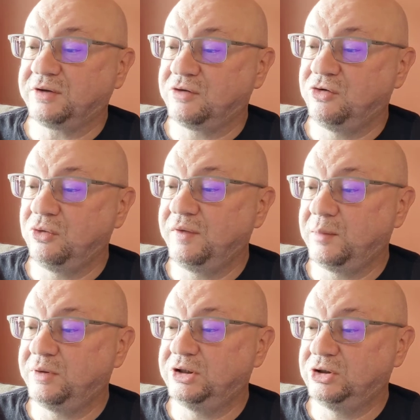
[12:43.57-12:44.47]
the two of
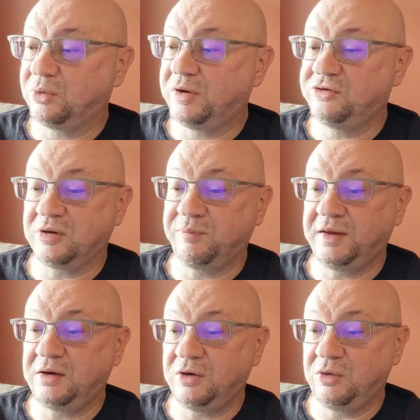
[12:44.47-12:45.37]
them enjoy
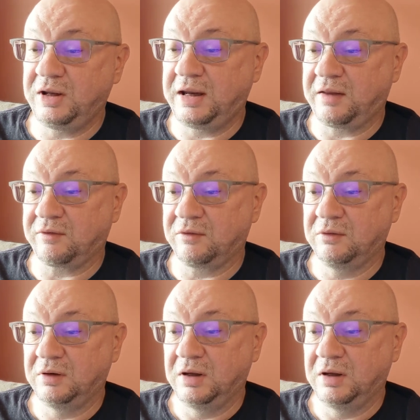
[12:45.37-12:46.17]
something new together.